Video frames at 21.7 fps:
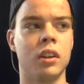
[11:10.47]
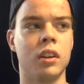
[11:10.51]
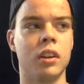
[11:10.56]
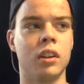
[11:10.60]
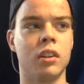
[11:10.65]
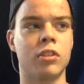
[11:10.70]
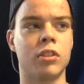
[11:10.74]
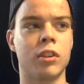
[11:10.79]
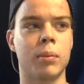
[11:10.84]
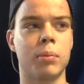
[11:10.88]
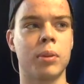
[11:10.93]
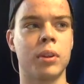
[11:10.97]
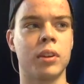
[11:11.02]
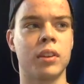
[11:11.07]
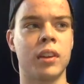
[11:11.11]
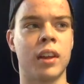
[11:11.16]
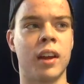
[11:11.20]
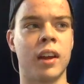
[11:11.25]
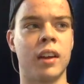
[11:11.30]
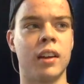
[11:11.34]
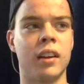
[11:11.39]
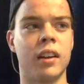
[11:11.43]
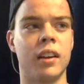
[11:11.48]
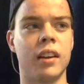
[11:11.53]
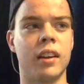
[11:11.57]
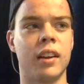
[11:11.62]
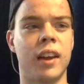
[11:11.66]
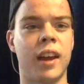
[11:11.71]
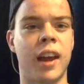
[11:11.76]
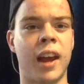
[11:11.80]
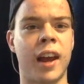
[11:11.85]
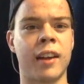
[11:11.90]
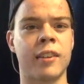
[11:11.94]
is something that
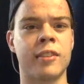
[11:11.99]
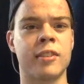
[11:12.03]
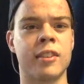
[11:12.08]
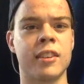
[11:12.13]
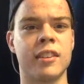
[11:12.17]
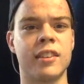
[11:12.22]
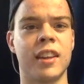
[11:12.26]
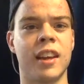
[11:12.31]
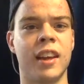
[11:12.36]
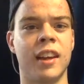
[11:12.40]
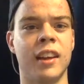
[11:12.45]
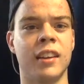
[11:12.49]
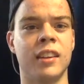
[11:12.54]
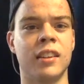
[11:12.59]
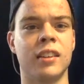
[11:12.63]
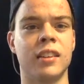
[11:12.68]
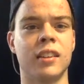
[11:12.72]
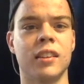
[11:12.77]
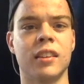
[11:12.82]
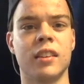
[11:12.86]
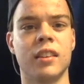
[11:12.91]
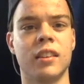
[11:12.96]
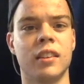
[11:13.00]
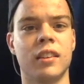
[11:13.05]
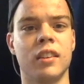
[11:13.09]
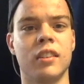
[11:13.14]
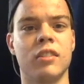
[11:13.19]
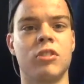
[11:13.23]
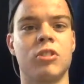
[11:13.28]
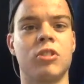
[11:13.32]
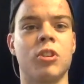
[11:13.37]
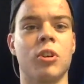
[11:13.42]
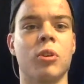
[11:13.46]
has to take
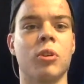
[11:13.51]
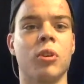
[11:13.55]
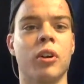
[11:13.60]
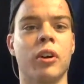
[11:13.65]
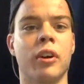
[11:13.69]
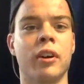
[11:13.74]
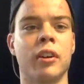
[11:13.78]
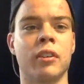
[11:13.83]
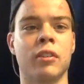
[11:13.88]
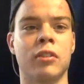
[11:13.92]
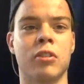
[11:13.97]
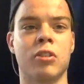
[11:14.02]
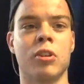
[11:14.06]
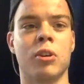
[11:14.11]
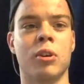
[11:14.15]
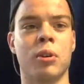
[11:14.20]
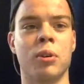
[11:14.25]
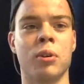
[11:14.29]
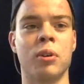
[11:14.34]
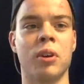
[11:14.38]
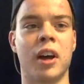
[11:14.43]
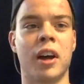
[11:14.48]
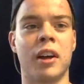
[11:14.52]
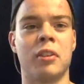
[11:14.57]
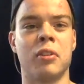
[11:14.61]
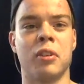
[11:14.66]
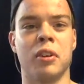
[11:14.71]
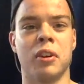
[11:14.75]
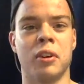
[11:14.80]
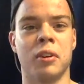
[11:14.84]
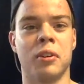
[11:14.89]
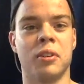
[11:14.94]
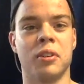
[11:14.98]
so long. So I don't
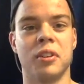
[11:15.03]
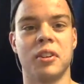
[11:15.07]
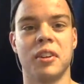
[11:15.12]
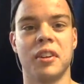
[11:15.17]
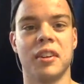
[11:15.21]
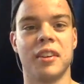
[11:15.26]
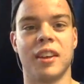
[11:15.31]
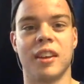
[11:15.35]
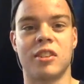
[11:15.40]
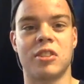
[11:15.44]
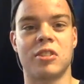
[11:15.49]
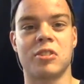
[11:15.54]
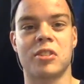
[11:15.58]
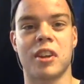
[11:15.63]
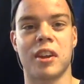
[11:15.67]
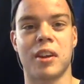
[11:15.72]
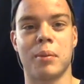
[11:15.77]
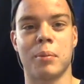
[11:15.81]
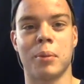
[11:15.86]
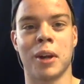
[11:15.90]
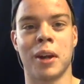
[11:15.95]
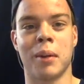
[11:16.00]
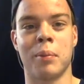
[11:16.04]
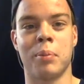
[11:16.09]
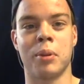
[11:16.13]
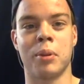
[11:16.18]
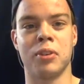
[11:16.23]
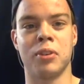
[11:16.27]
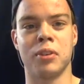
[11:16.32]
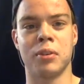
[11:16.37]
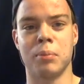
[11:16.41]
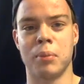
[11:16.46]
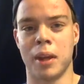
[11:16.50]
know. That's just kind of my
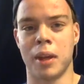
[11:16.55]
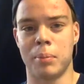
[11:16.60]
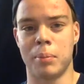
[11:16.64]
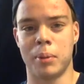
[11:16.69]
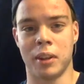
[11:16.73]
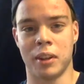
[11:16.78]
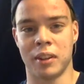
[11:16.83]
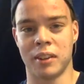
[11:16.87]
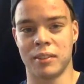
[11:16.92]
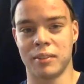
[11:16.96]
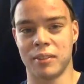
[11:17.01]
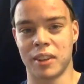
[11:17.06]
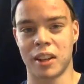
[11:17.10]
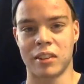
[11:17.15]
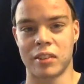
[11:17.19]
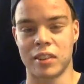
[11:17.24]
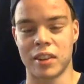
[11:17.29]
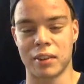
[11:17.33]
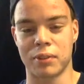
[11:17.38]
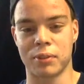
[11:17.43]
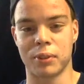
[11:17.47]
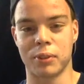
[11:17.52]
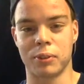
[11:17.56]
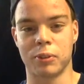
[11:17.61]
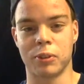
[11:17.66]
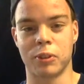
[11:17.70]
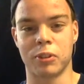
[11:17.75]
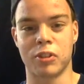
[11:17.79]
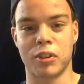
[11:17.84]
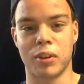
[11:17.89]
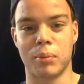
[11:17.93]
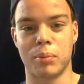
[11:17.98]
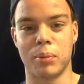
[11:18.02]
opinion. Maybe it's different for
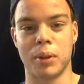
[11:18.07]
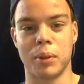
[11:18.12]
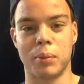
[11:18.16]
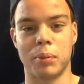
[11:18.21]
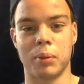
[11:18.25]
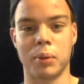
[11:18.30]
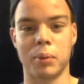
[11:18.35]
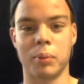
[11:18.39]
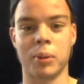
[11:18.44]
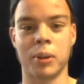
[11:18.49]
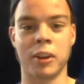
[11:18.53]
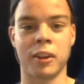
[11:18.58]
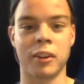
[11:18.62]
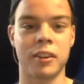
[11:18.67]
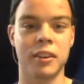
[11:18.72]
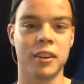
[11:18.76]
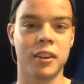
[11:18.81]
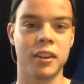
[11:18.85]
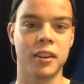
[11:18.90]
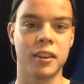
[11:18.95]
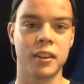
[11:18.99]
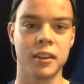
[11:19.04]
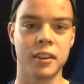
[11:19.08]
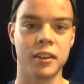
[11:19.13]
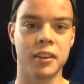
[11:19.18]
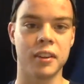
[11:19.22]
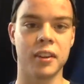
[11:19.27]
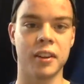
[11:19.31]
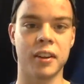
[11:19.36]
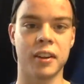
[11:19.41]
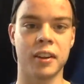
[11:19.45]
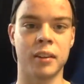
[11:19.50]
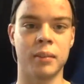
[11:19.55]
some people, but
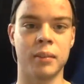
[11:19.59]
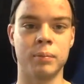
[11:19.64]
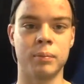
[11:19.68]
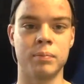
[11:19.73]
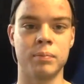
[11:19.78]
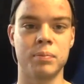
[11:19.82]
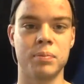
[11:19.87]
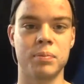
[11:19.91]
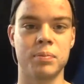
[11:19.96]
um,